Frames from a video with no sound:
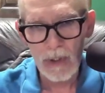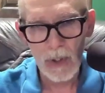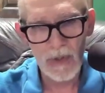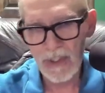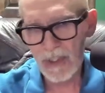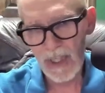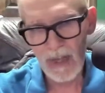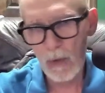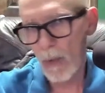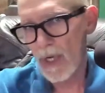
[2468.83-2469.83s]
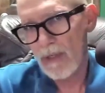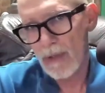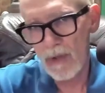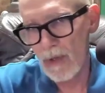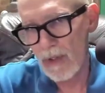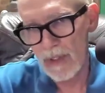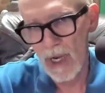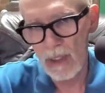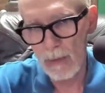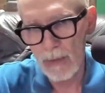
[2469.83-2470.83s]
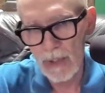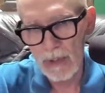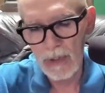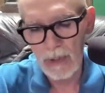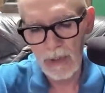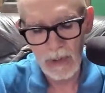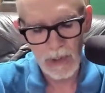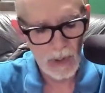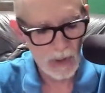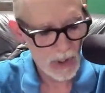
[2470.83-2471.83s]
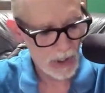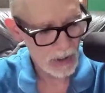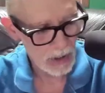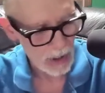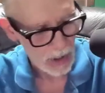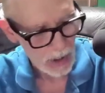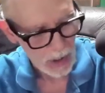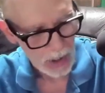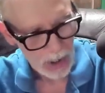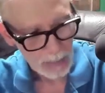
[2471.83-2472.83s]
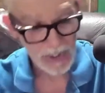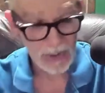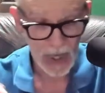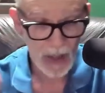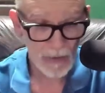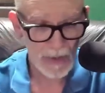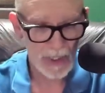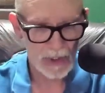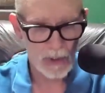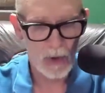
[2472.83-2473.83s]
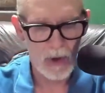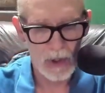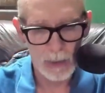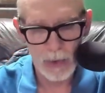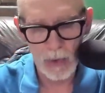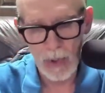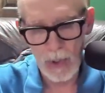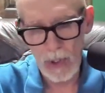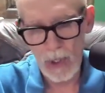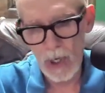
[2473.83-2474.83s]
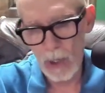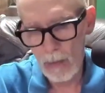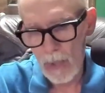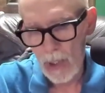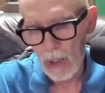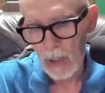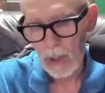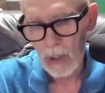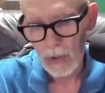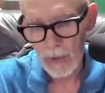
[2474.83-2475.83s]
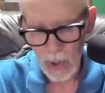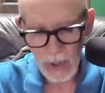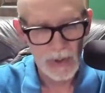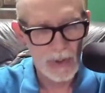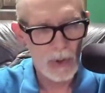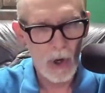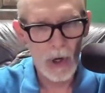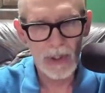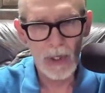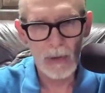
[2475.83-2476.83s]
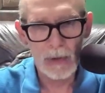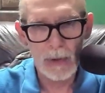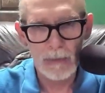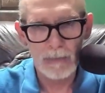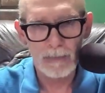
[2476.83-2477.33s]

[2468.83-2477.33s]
So they just have to wait until their asylum is, but there's other things going on the border, drugs and cartels.